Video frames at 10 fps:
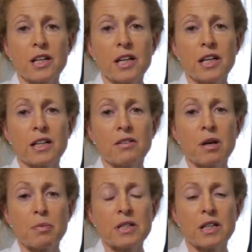here in the
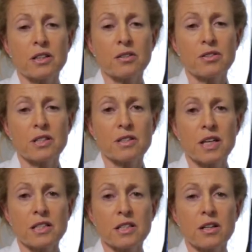Rapid Diagnostic
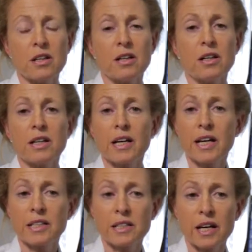Centre are
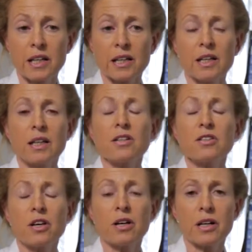head and neck,
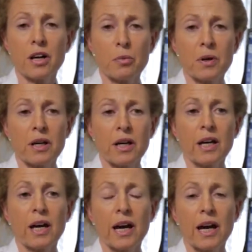sarcoma
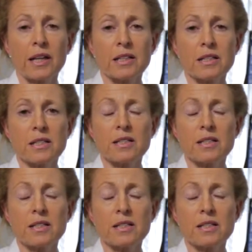and